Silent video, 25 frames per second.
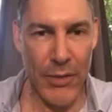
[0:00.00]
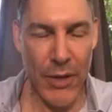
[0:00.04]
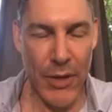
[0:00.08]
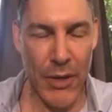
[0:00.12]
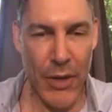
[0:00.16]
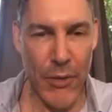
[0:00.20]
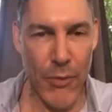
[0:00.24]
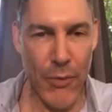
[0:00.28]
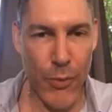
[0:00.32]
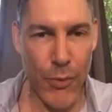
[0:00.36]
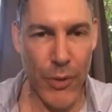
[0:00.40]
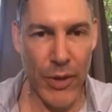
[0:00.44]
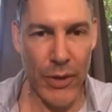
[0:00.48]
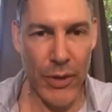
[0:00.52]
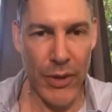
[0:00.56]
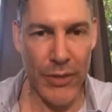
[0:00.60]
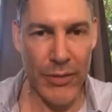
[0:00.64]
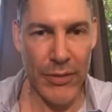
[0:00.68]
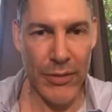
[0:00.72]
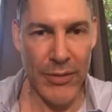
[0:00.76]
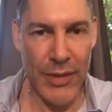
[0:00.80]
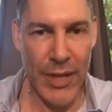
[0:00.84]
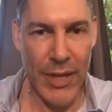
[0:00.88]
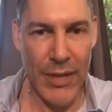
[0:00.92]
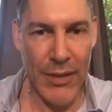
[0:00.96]
on real
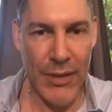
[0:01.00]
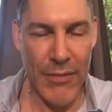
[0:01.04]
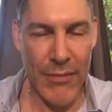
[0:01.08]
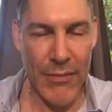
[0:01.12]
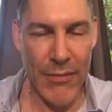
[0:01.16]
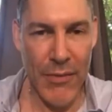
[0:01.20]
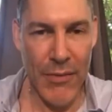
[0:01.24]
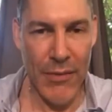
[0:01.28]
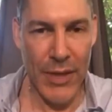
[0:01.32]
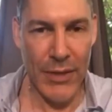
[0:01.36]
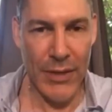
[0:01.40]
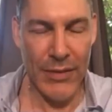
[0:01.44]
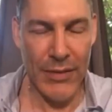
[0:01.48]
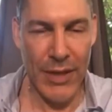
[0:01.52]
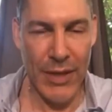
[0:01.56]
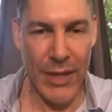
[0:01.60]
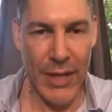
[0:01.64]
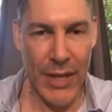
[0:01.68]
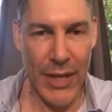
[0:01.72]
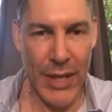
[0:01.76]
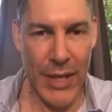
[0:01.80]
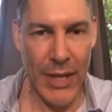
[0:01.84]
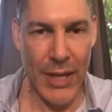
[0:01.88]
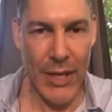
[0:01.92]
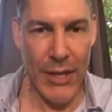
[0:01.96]
estate
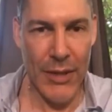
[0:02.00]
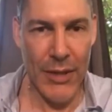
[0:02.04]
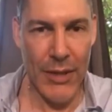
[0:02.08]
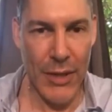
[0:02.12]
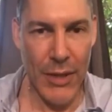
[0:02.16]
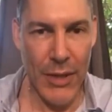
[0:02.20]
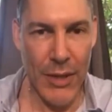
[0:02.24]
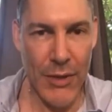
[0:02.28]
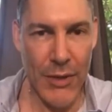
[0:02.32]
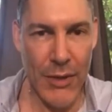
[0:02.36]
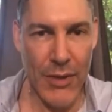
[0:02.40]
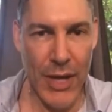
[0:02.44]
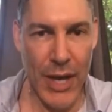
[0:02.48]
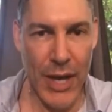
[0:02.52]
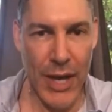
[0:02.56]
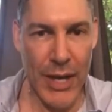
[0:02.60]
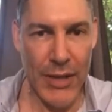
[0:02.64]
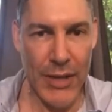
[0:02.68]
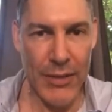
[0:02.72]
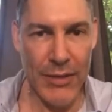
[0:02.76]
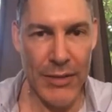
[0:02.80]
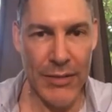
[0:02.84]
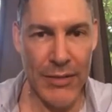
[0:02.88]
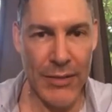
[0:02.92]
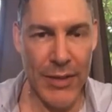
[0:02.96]
investing in the
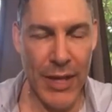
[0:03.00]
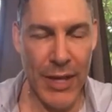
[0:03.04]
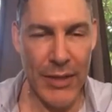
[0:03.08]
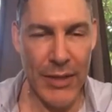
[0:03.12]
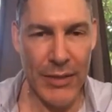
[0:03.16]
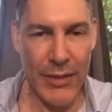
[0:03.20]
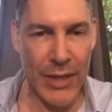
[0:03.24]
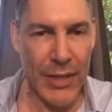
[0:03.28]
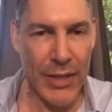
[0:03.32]
United States.